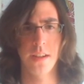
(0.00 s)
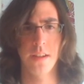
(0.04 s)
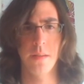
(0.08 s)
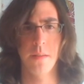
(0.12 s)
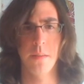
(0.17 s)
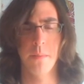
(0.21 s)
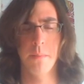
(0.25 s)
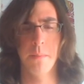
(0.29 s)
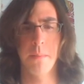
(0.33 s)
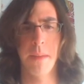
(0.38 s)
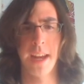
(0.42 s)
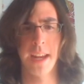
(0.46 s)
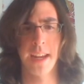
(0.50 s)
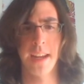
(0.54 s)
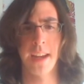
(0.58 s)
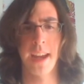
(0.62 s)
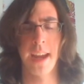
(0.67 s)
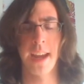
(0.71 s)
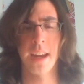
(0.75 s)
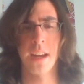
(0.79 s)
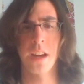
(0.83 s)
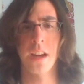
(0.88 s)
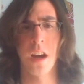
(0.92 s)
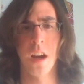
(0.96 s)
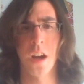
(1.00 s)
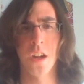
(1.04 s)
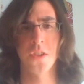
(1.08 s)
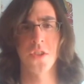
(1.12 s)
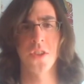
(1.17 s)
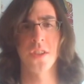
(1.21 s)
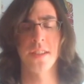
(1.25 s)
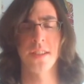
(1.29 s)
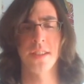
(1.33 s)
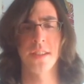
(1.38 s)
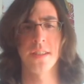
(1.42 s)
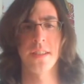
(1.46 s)
make a
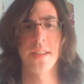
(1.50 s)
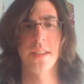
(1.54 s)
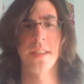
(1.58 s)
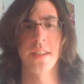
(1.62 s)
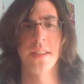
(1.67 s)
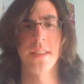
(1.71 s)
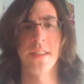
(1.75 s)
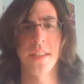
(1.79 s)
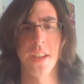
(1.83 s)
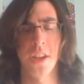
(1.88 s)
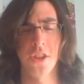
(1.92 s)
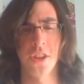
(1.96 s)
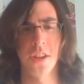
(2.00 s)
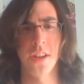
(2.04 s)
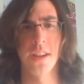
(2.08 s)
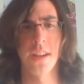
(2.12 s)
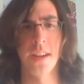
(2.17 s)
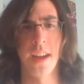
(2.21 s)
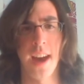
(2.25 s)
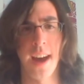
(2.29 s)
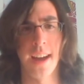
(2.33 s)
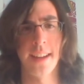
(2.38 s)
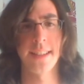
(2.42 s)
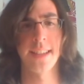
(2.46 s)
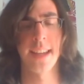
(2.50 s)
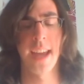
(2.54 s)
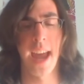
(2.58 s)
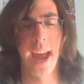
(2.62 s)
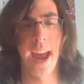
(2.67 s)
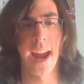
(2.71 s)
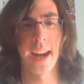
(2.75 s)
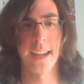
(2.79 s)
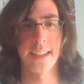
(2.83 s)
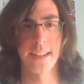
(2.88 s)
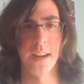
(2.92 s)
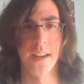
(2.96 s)
conscious decision not to
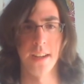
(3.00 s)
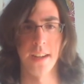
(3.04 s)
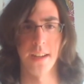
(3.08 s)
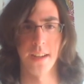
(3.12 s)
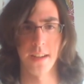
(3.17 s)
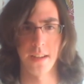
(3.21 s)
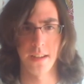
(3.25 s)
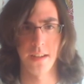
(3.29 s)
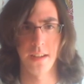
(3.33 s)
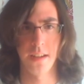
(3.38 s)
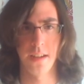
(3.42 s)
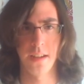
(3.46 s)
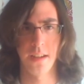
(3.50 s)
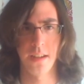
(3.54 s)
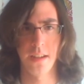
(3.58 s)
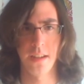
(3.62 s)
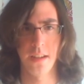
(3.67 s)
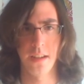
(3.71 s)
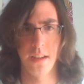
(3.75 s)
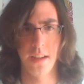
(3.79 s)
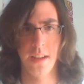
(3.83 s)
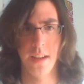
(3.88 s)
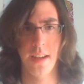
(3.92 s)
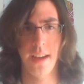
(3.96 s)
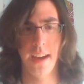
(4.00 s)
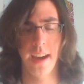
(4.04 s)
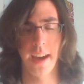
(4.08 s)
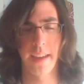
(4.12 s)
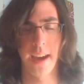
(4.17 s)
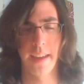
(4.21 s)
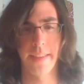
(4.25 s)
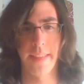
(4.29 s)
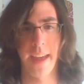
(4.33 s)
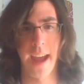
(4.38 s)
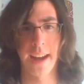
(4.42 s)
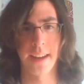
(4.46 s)
act on it,
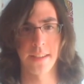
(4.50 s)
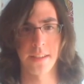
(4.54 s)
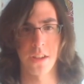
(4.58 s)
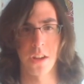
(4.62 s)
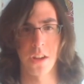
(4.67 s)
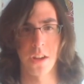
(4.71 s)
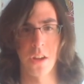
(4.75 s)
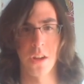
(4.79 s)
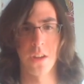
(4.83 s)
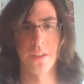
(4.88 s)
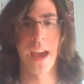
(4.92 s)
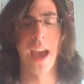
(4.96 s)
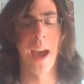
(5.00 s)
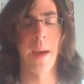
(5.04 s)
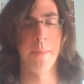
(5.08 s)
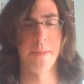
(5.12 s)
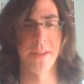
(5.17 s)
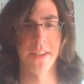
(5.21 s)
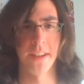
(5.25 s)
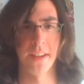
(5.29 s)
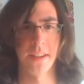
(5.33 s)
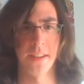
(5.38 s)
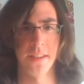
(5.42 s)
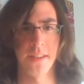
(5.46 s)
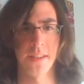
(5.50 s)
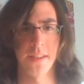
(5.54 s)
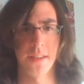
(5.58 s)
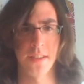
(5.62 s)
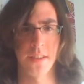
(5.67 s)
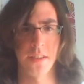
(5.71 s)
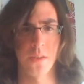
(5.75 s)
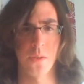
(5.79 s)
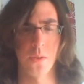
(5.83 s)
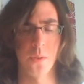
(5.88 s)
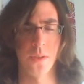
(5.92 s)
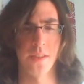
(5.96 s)
and that is called abstinence
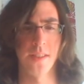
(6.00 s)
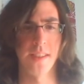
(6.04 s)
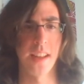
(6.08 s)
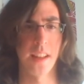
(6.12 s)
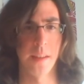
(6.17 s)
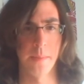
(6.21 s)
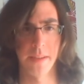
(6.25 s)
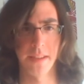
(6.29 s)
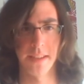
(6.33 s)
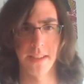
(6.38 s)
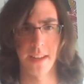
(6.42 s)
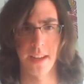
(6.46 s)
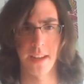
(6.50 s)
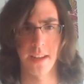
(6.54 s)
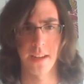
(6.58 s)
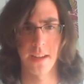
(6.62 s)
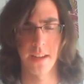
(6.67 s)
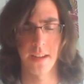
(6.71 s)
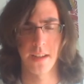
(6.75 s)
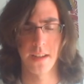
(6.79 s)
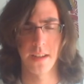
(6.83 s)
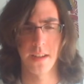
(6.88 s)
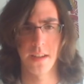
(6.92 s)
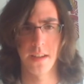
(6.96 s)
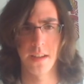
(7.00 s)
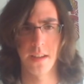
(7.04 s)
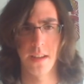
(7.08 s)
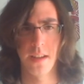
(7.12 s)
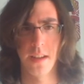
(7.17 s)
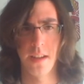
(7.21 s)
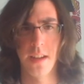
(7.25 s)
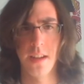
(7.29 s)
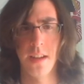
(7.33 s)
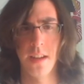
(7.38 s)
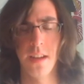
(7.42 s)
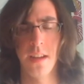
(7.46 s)
or celibacy.
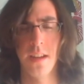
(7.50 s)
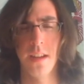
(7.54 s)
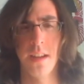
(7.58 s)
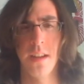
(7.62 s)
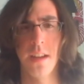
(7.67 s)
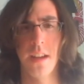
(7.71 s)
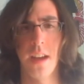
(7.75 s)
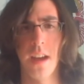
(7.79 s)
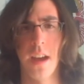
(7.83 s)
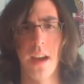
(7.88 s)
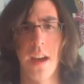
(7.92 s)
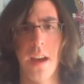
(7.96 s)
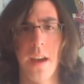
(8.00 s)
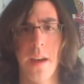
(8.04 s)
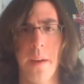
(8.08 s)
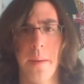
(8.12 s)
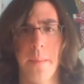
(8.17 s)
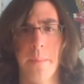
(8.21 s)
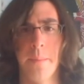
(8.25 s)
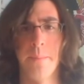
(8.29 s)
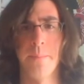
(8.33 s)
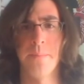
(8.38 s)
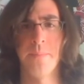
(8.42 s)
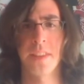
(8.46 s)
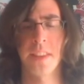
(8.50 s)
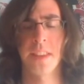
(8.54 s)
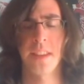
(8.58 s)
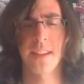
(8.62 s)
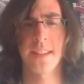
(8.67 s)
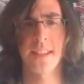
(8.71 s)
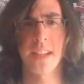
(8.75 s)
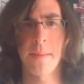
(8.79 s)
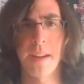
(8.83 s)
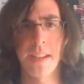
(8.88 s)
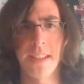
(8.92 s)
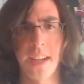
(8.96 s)

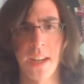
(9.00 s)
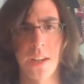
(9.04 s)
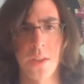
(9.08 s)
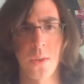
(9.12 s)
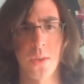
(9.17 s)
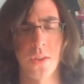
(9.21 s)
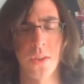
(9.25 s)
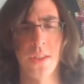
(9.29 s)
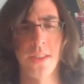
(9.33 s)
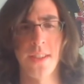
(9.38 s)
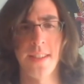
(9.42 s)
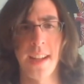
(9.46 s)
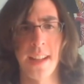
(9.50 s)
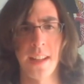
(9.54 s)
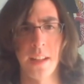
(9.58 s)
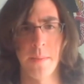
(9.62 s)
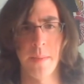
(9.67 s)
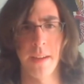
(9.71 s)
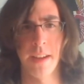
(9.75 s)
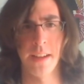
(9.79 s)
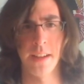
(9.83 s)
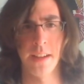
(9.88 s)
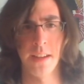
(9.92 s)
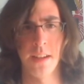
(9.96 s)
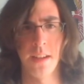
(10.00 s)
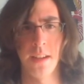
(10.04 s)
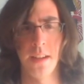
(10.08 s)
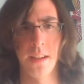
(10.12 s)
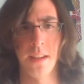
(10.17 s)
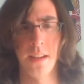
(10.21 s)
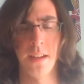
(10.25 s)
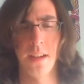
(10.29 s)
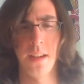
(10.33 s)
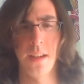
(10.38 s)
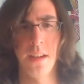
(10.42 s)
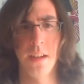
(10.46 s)
Some asexuals are celibate,
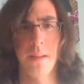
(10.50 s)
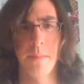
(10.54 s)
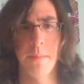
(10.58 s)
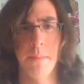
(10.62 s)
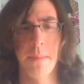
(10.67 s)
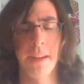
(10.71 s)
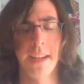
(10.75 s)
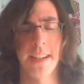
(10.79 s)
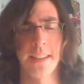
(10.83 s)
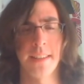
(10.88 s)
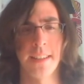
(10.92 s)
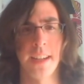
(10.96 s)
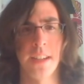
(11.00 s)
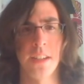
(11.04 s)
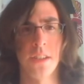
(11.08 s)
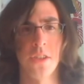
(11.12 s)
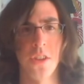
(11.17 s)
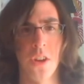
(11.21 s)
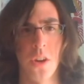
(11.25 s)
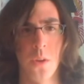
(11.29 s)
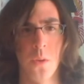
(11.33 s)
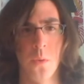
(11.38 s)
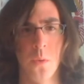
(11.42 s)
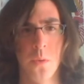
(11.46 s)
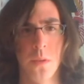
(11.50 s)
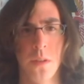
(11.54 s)
meaning they don't.